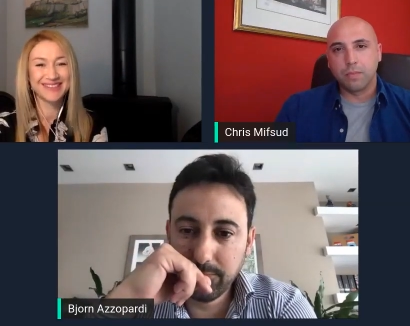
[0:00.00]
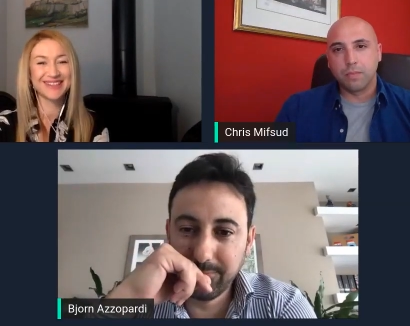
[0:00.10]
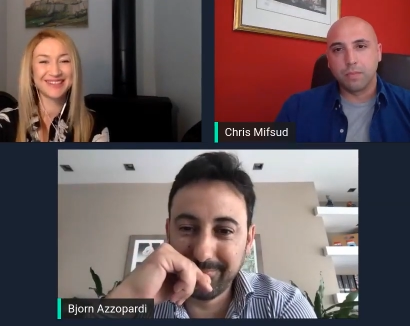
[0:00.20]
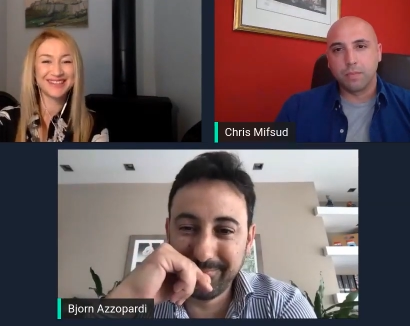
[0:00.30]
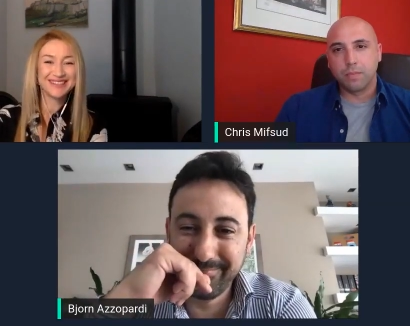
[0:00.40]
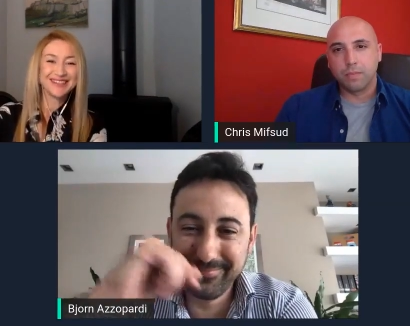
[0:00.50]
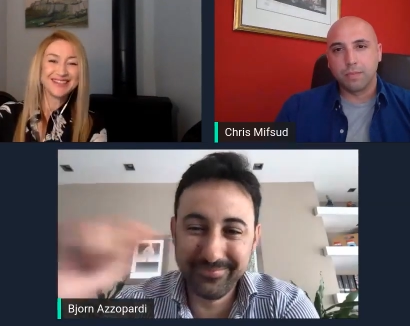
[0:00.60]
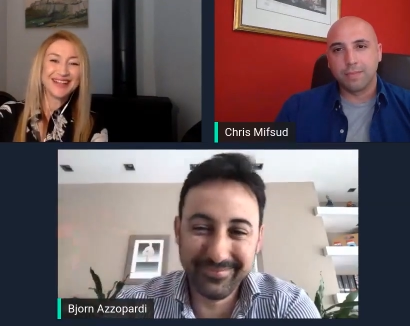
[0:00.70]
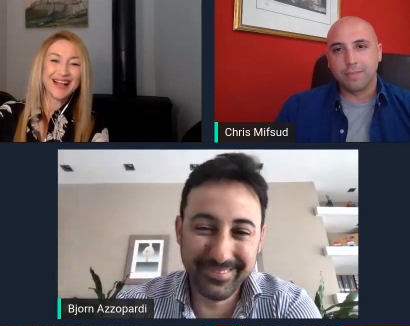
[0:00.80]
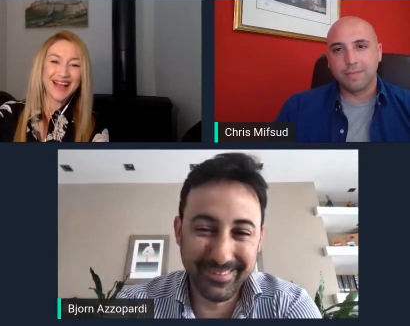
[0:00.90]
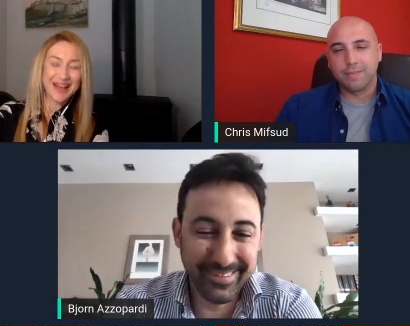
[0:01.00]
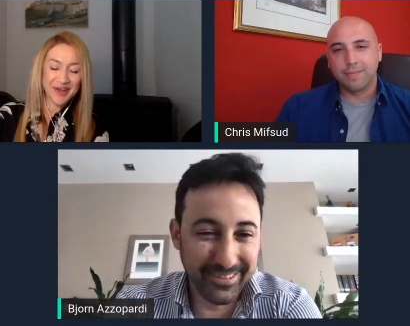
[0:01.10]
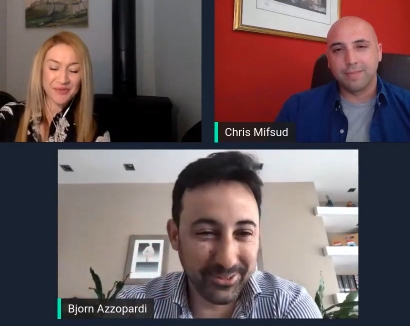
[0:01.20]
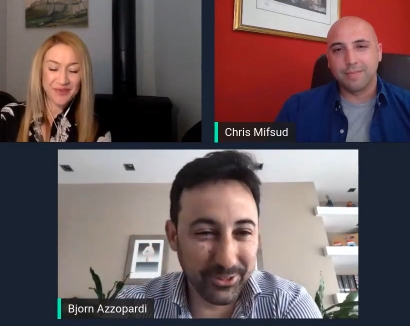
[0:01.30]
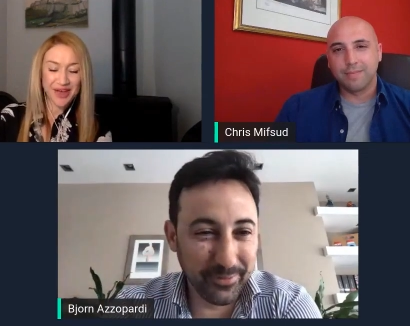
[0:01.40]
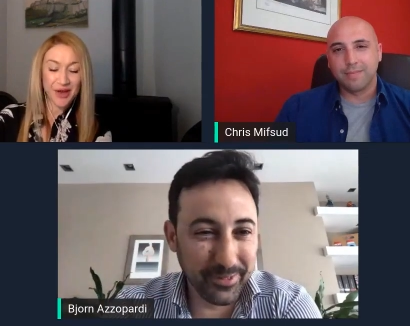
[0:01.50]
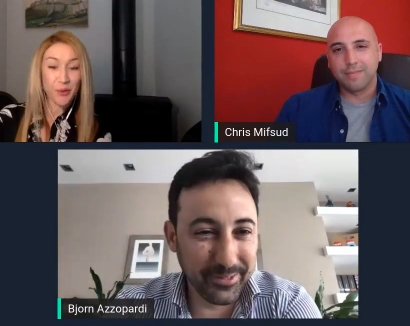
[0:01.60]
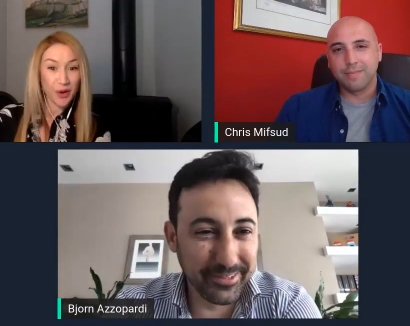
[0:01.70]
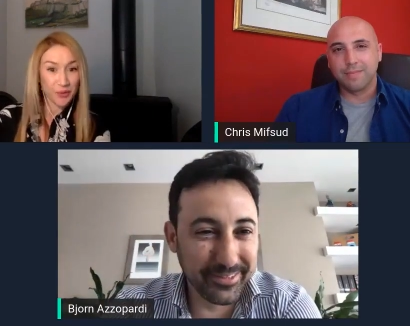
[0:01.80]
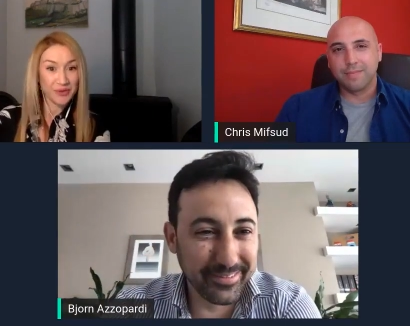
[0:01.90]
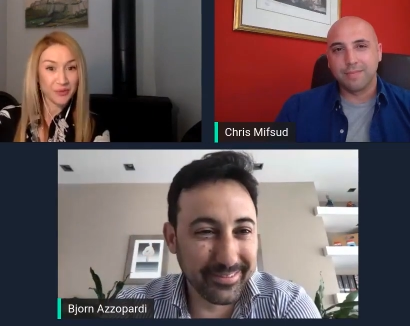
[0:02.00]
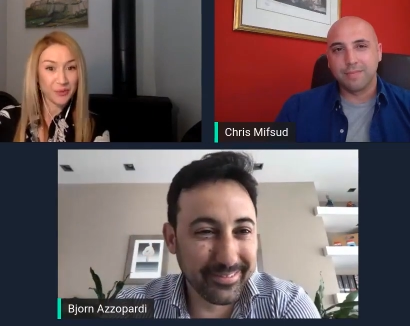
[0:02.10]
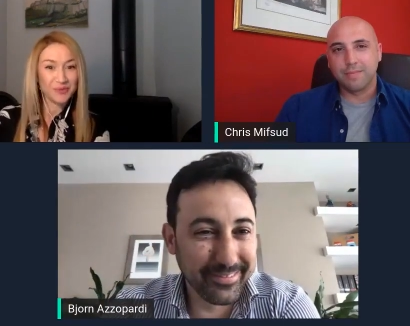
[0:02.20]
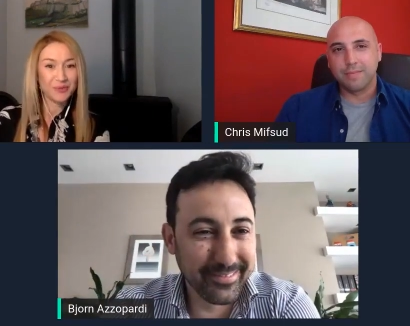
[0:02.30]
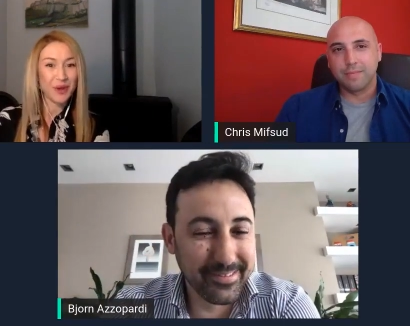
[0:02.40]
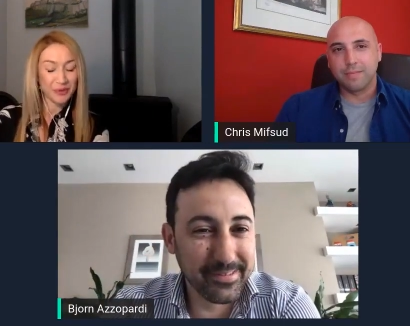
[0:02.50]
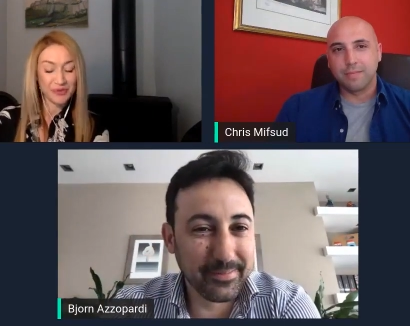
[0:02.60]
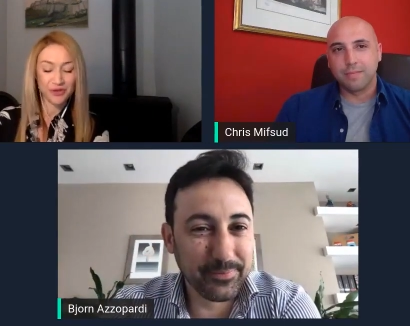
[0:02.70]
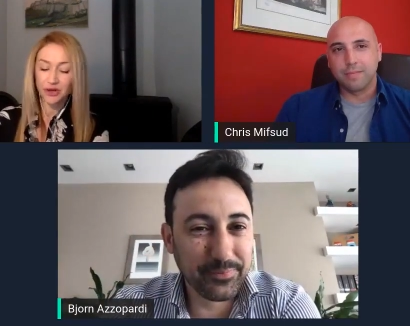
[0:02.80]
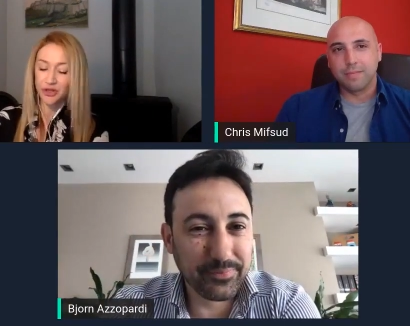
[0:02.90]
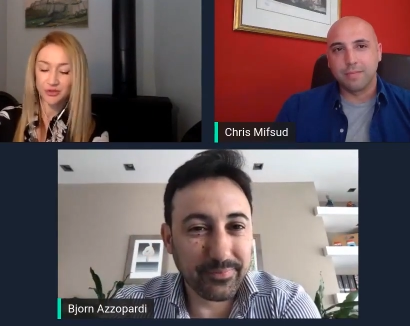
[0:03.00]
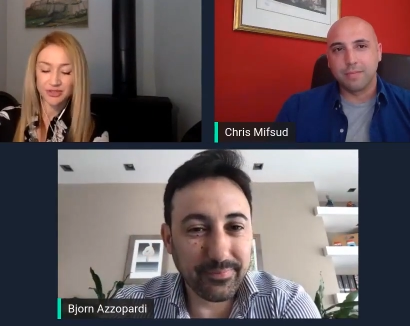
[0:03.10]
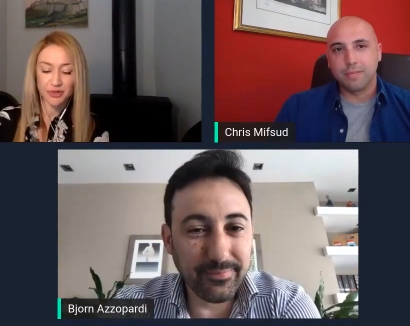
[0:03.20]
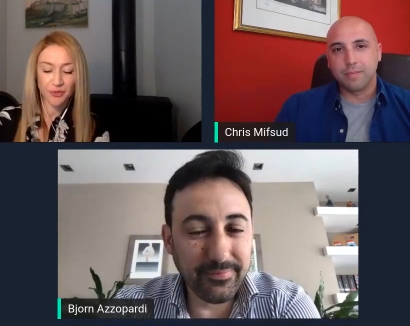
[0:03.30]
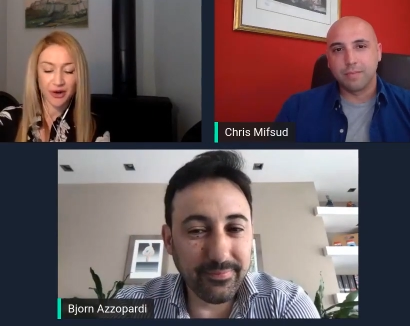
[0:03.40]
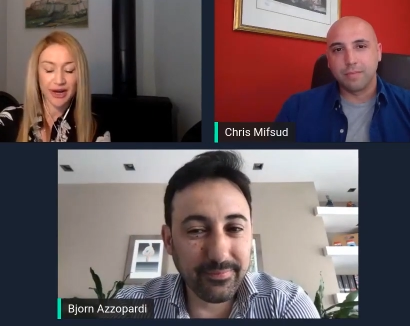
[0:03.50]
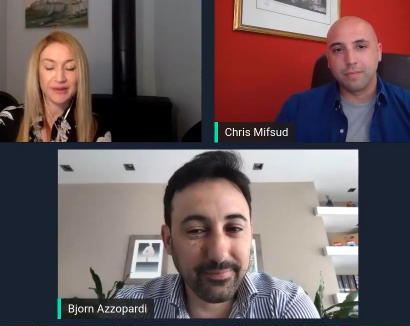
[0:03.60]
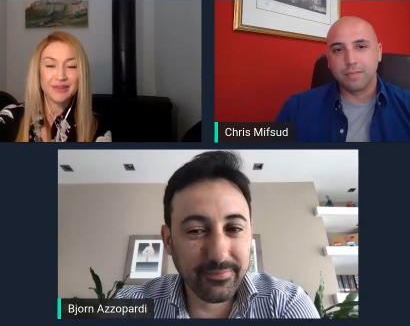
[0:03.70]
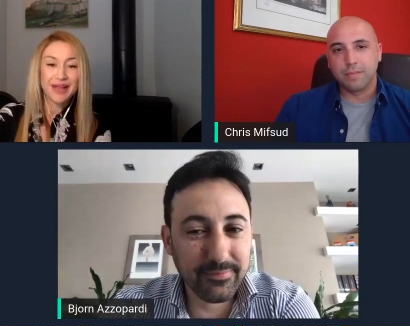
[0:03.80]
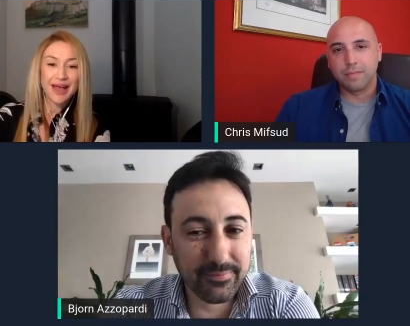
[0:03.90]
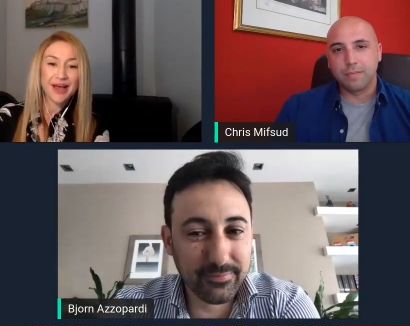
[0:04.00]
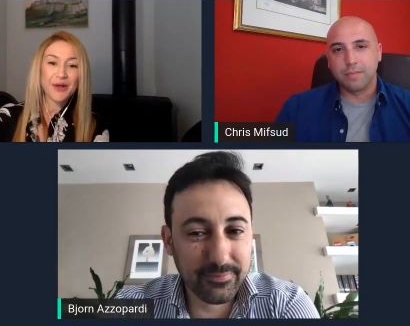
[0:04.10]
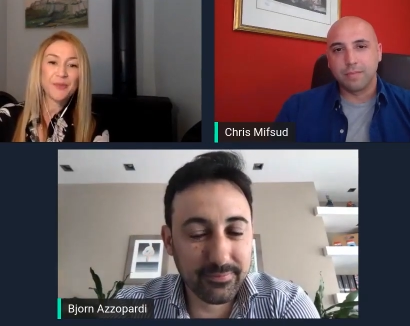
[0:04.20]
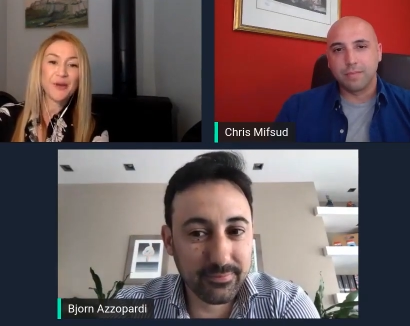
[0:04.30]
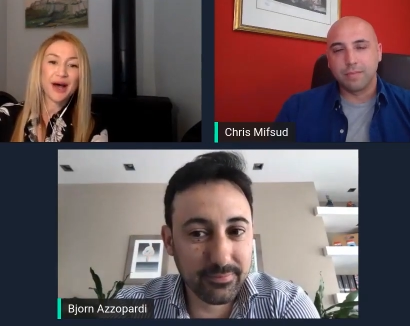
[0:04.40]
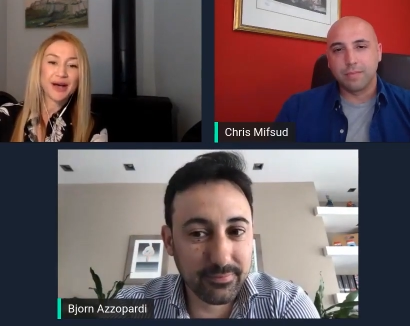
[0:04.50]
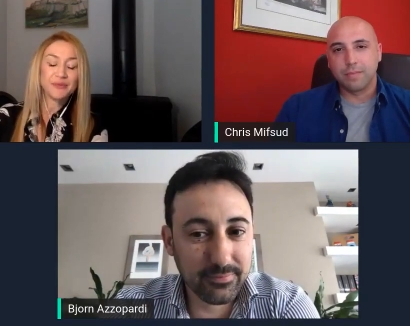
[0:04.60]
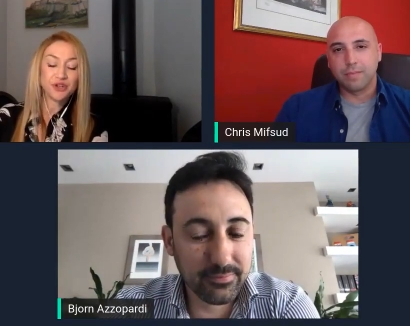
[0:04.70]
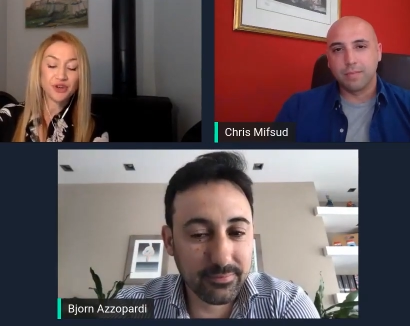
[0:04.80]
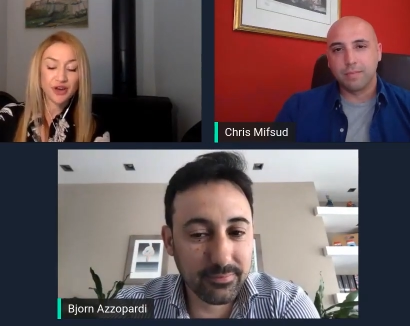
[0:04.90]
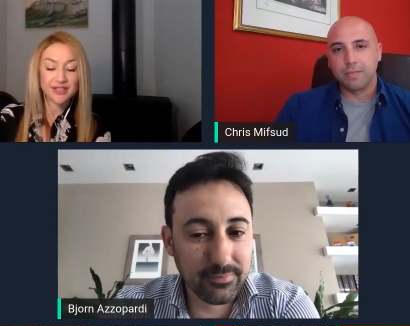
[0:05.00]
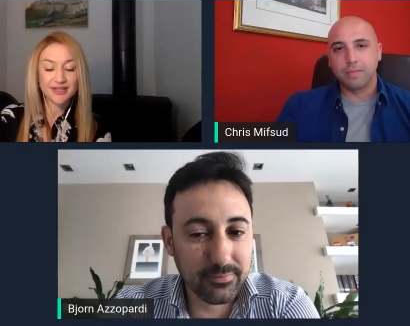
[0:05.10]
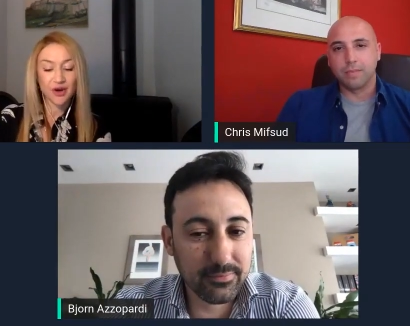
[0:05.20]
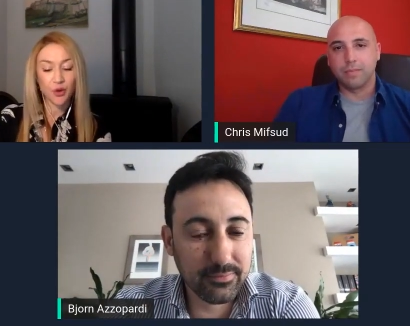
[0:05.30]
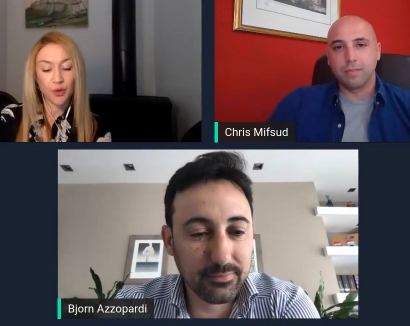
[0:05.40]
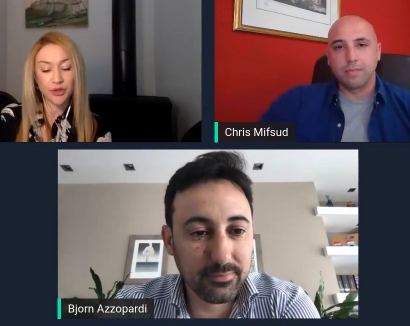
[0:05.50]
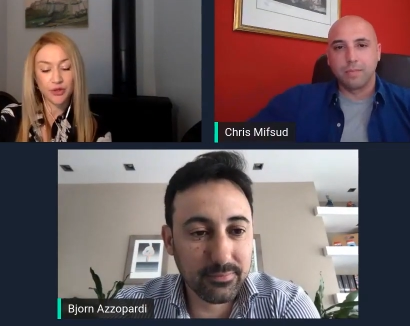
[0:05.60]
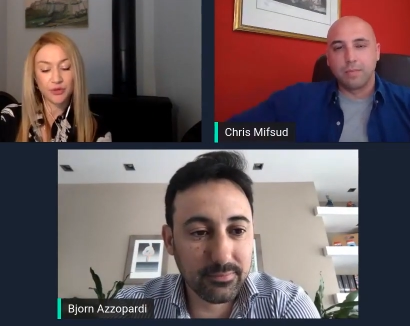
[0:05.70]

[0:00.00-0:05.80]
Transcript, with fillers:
Speaker 1: um, uh, while we've got you, don't worry. Um, I'm curious to know what you